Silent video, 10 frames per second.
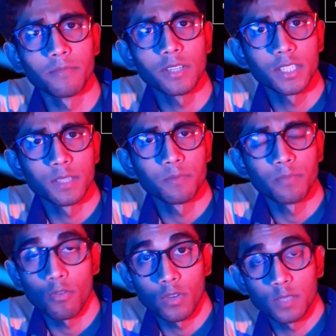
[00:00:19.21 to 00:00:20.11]
it's
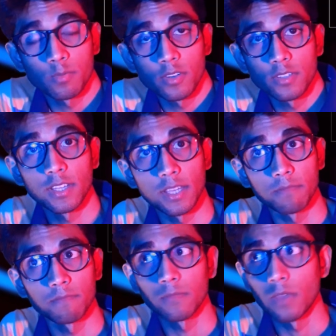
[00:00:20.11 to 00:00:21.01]
beyond expressing
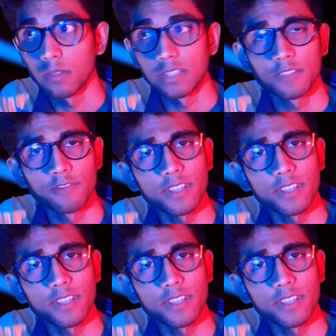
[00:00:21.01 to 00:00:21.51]
these